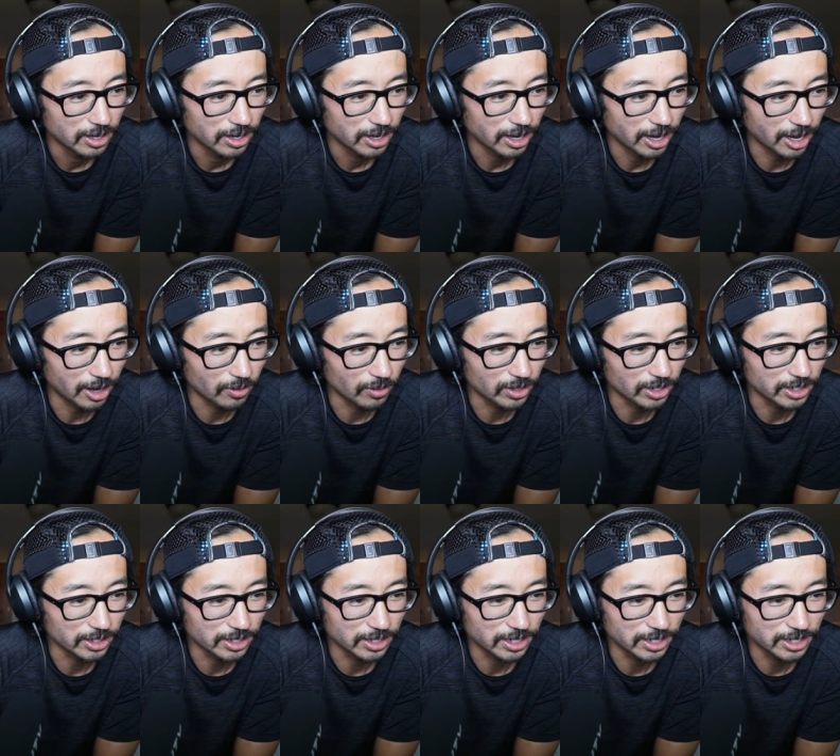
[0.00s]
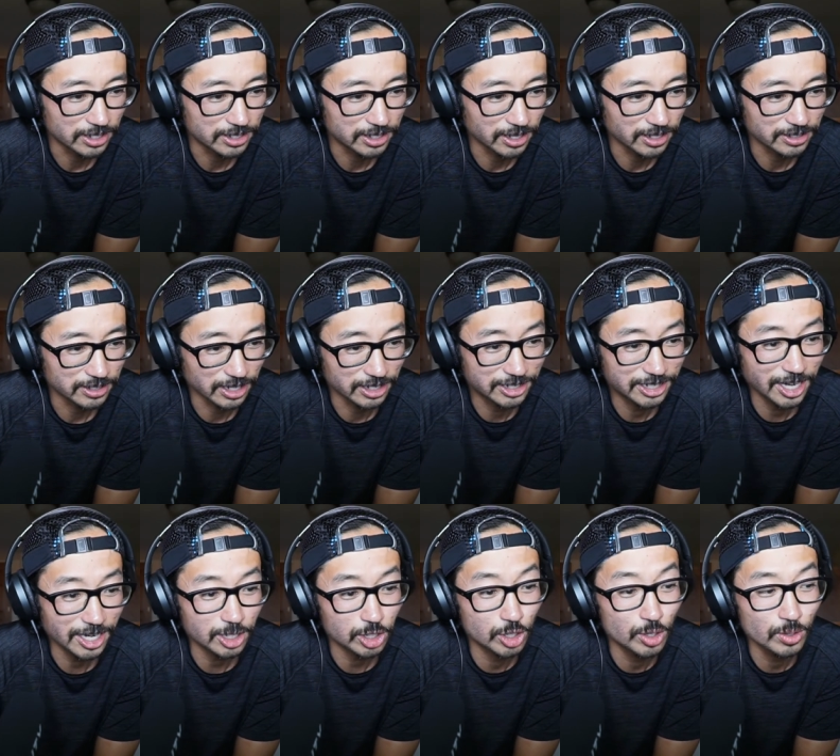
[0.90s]
how well it does. It's
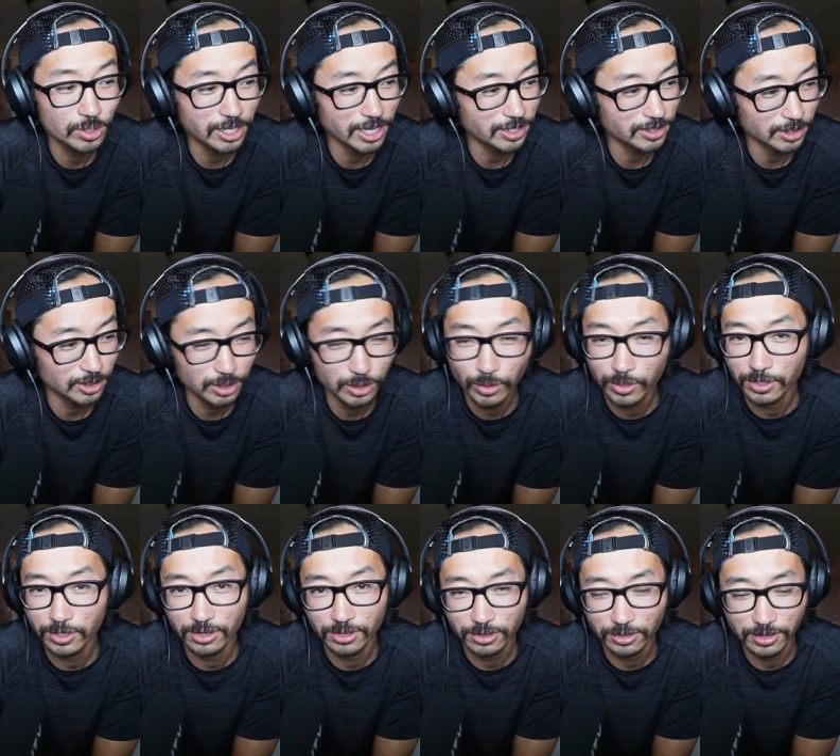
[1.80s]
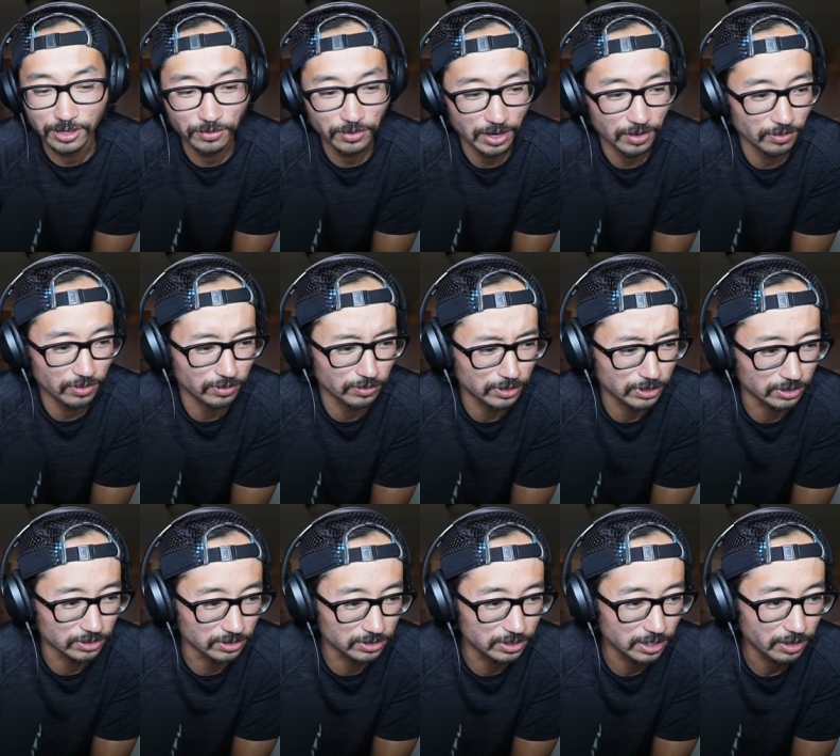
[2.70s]
got 2,235
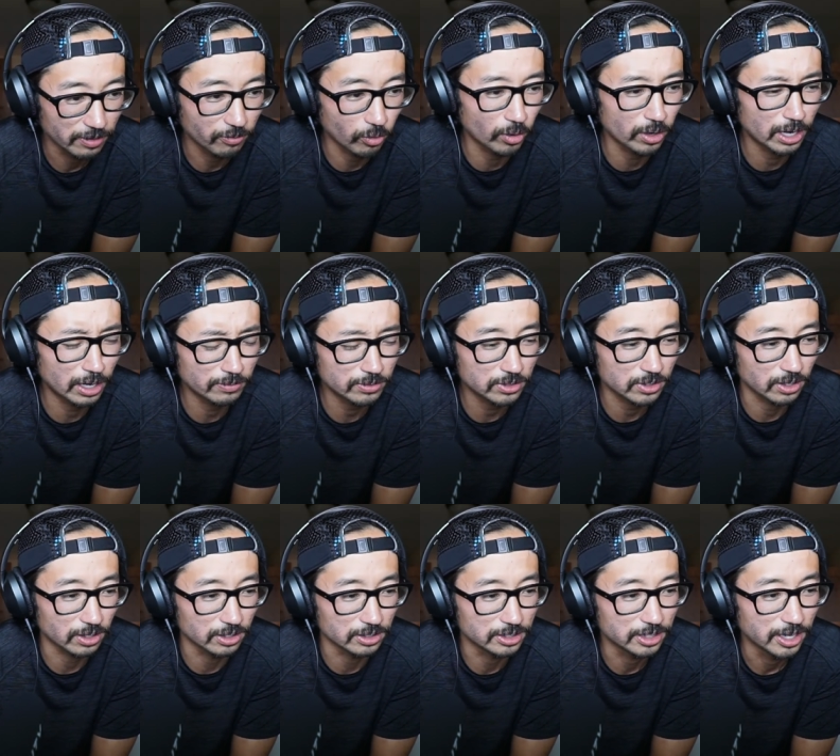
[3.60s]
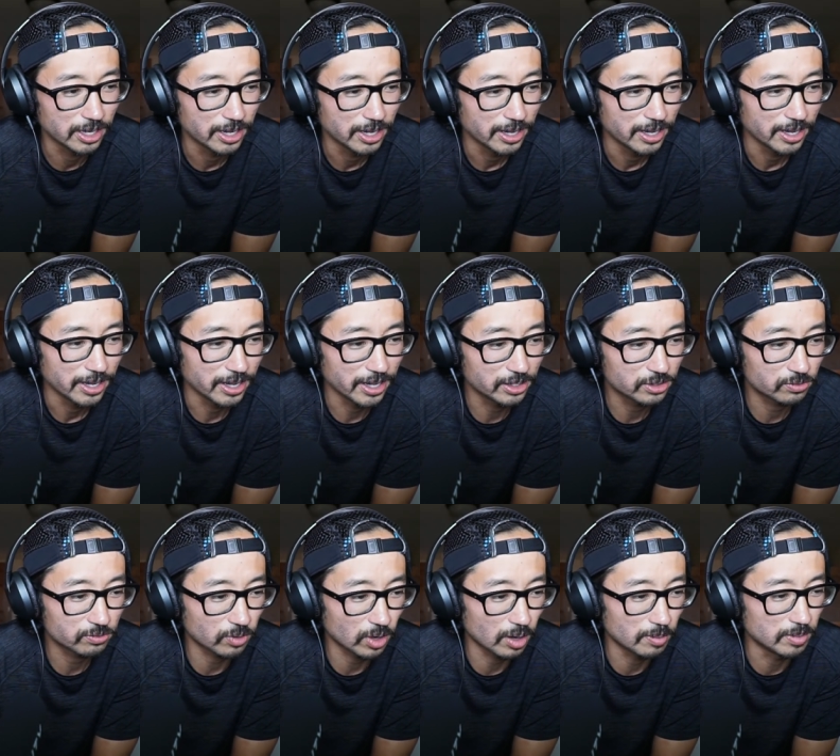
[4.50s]
reviews, 4.5 stars. It's
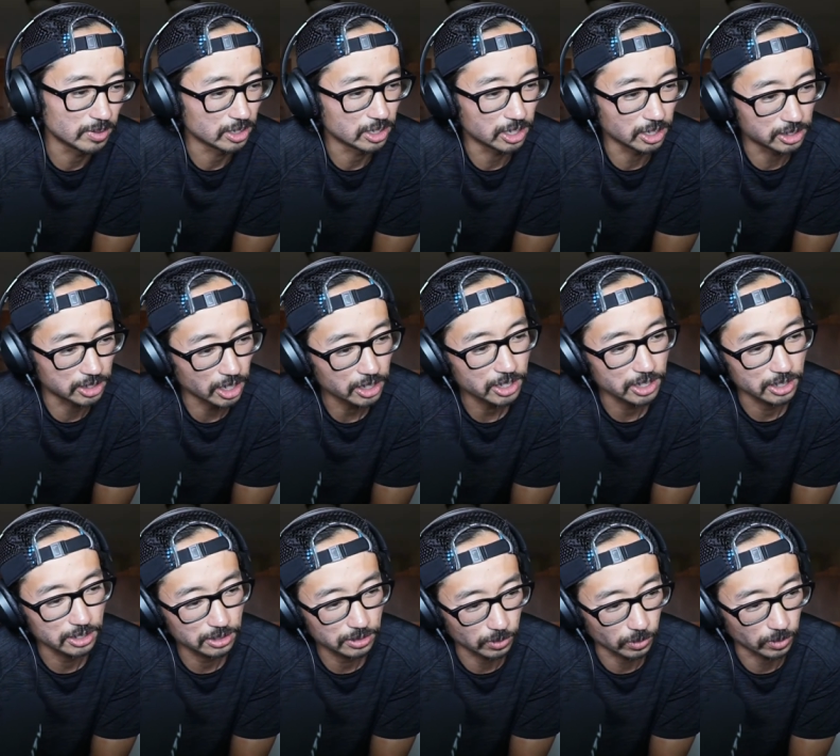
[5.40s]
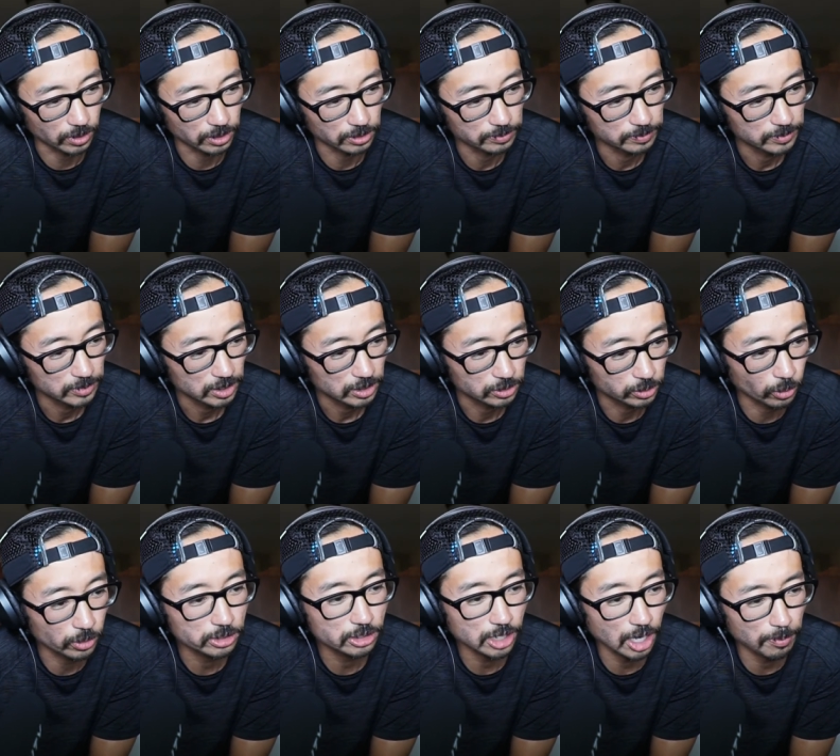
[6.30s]
from the Ducky Store.
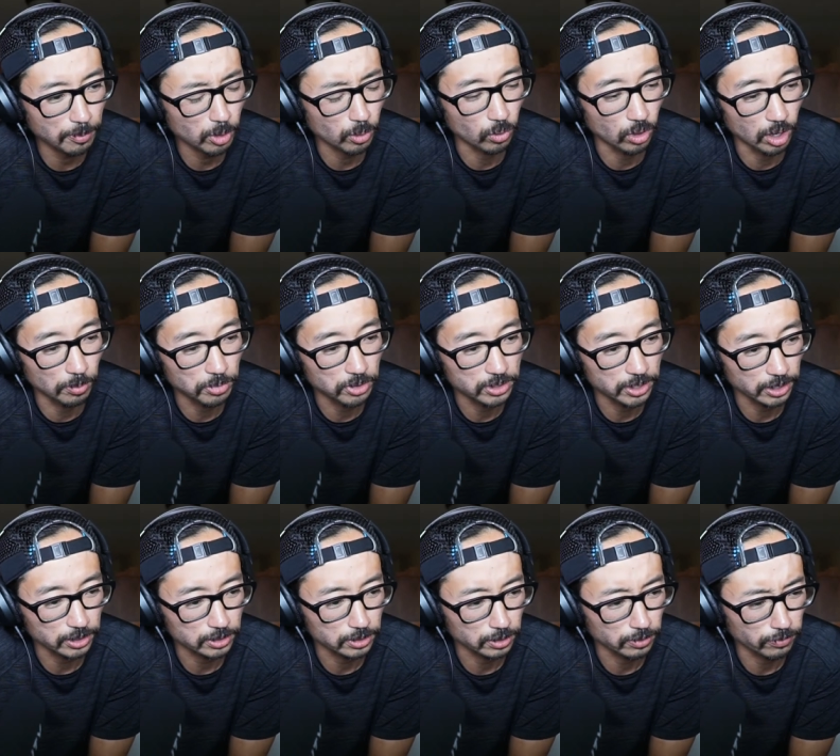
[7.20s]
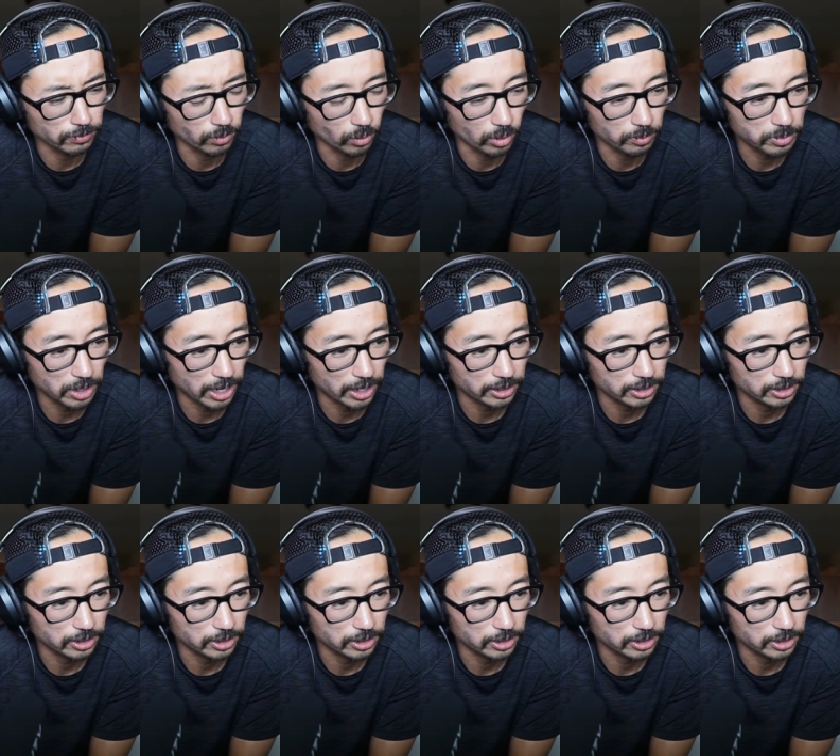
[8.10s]
Doorstopper Wall Protector 4-Pack.